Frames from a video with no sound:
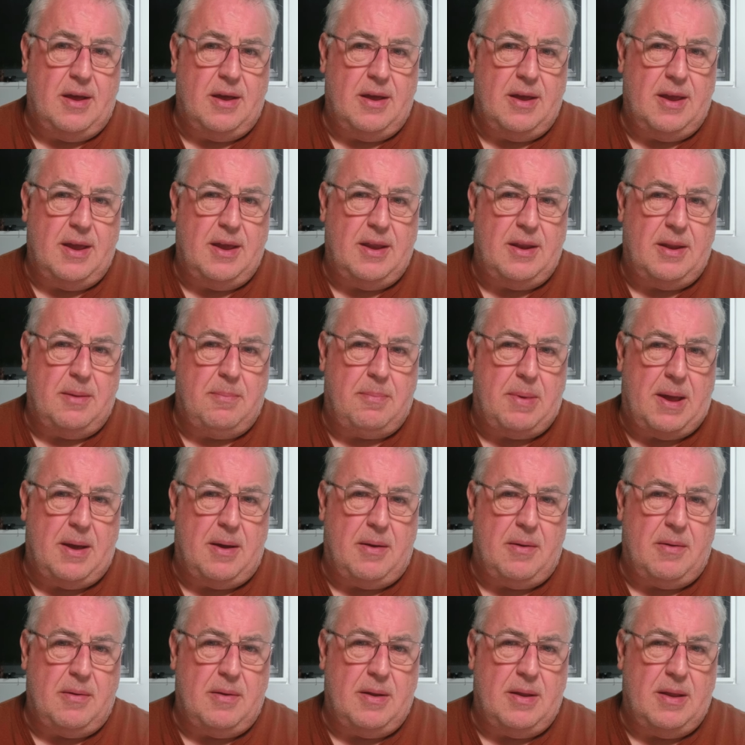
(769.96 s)
in
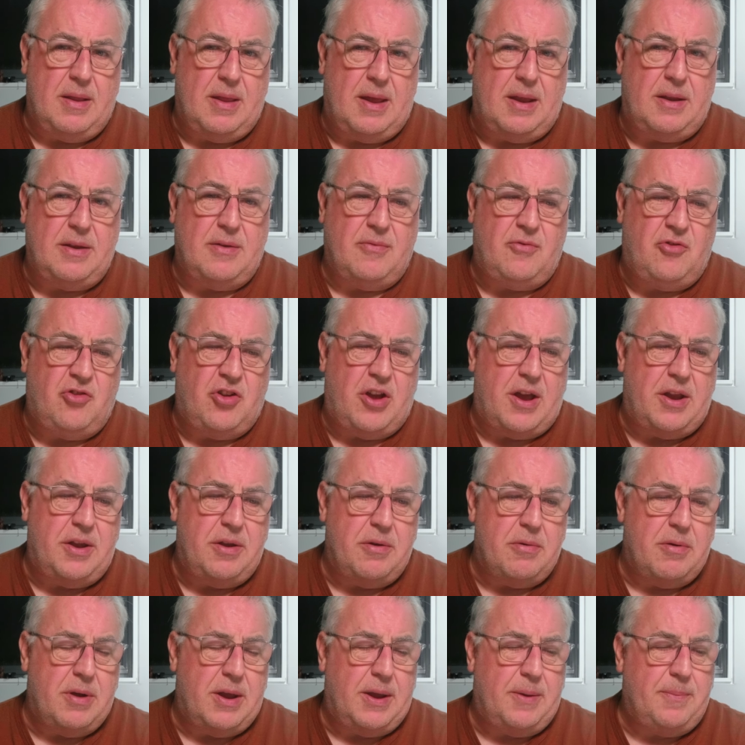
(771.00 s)
about end of
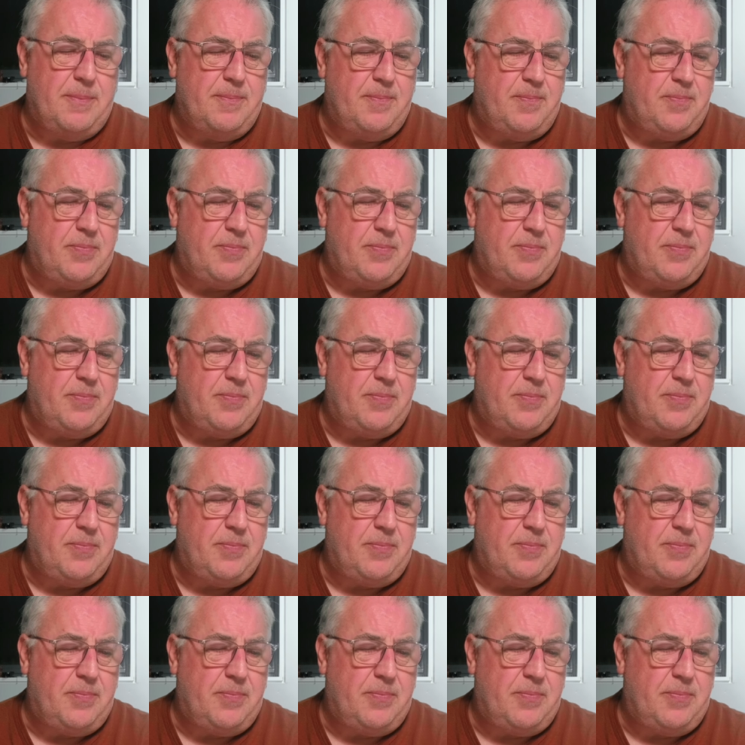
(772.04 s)
January.